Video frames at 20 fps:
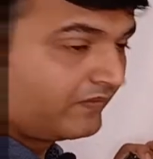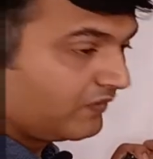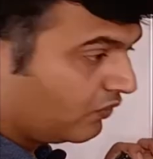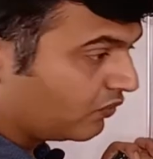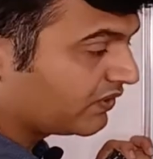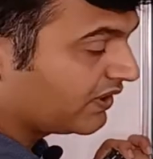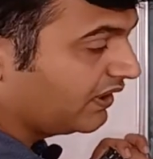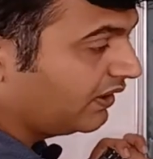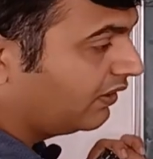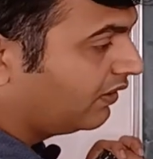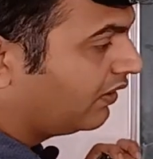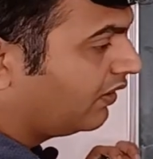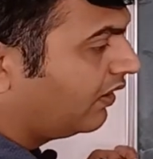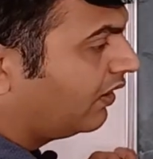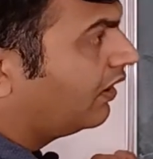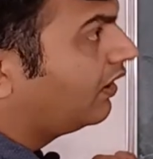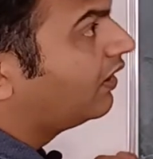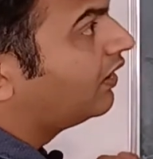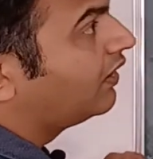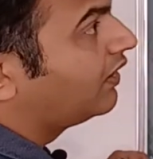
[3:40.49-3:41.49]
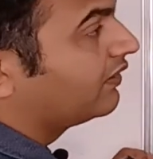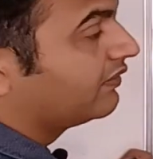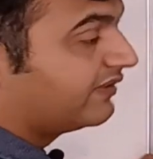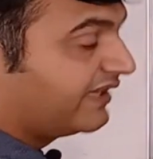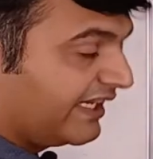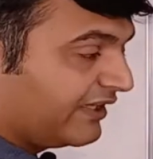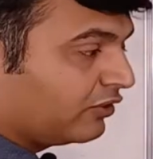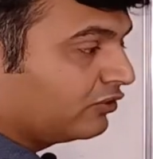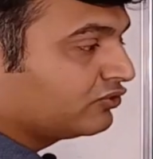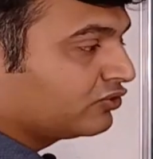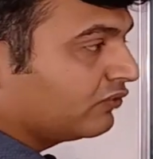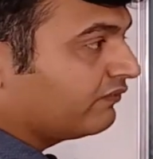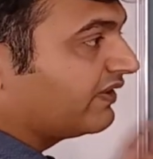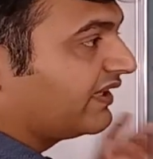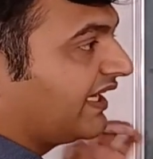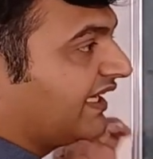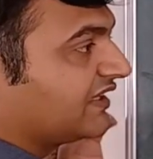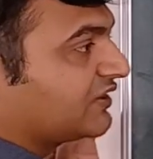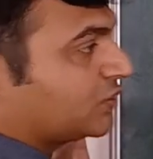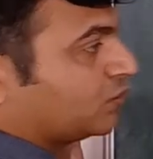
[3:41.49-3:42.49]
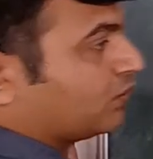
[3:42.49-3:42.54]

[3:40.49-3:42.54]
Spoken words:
Okay, that also one has